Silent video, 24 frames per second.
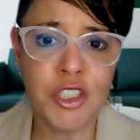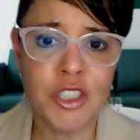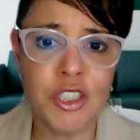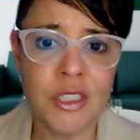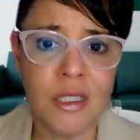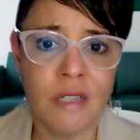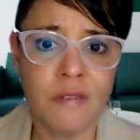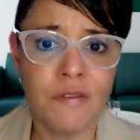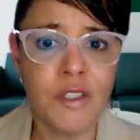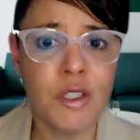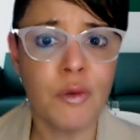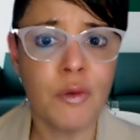
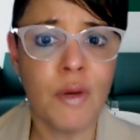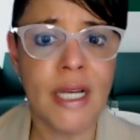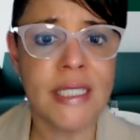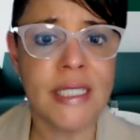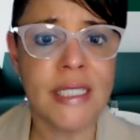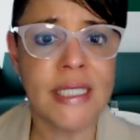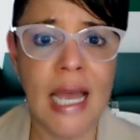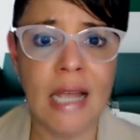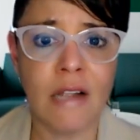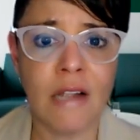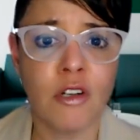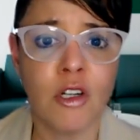of US
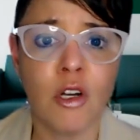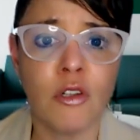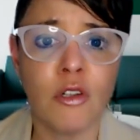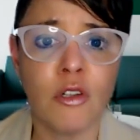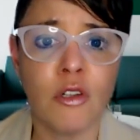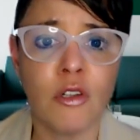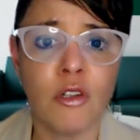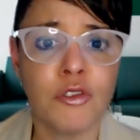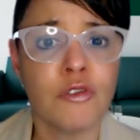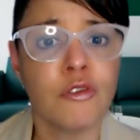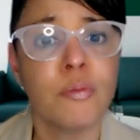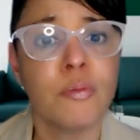
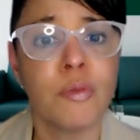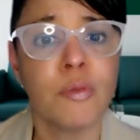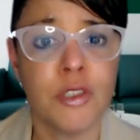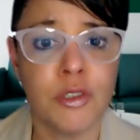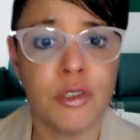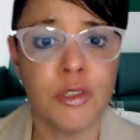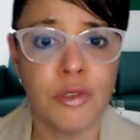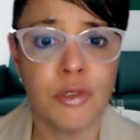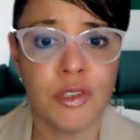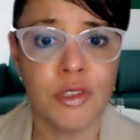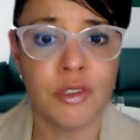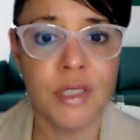agricultural
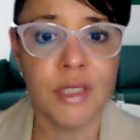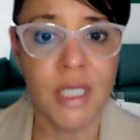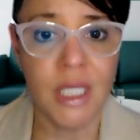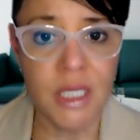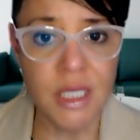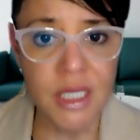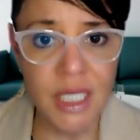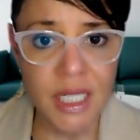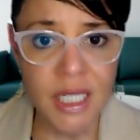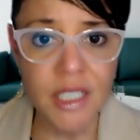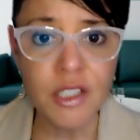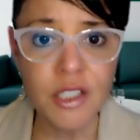producers
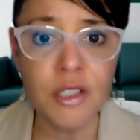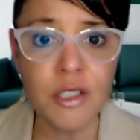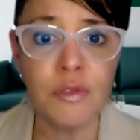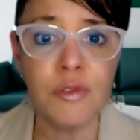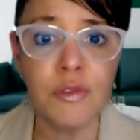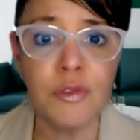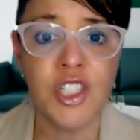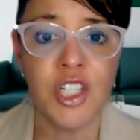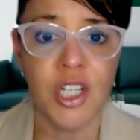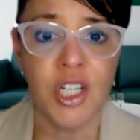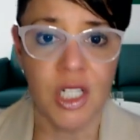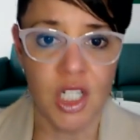continues
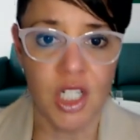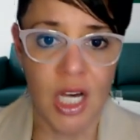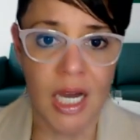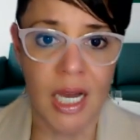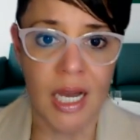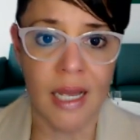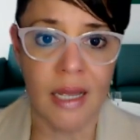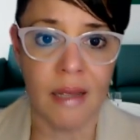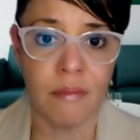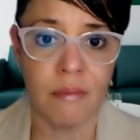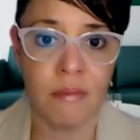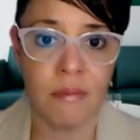to
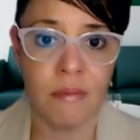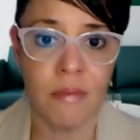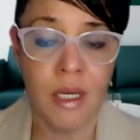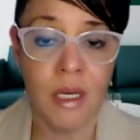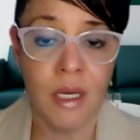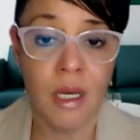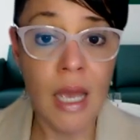climb,